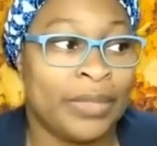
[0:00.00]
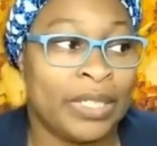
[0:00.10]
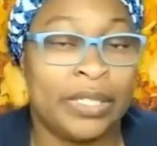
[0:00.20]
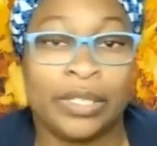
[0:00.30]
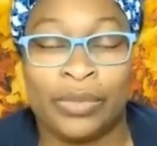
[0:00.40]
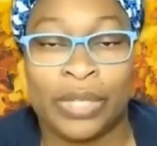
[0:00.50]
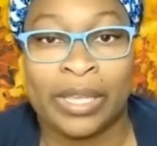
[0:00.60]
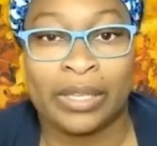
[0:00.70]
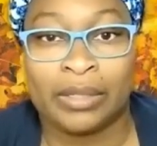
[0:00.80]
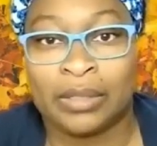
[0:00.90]
a single
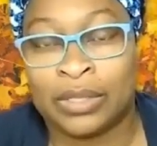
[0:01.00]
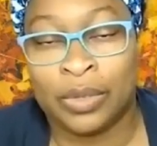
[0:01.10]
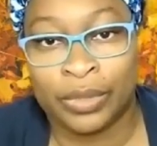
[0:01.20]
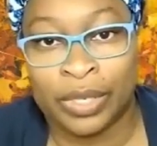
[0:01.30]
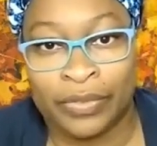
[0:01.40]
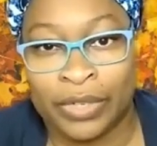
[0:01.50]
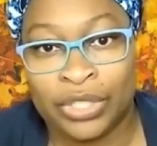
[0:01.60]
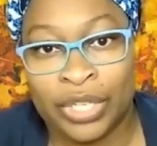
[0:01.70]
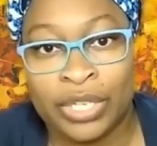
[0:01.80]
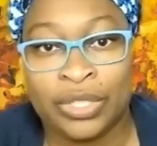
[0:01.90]
like adult gift
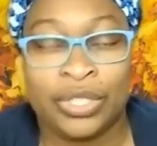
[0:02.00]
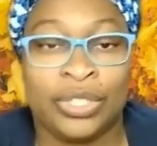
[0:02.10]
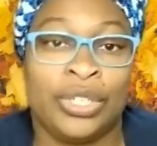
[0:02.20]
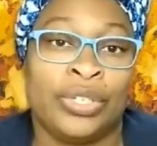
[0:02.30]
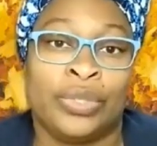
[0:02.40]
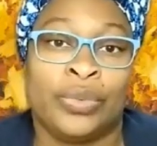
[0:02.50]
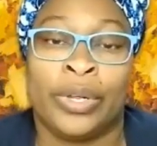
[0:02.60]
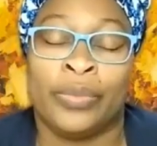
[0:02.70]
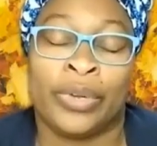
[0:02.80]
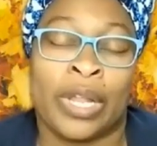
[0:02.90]
exchange this year to where we're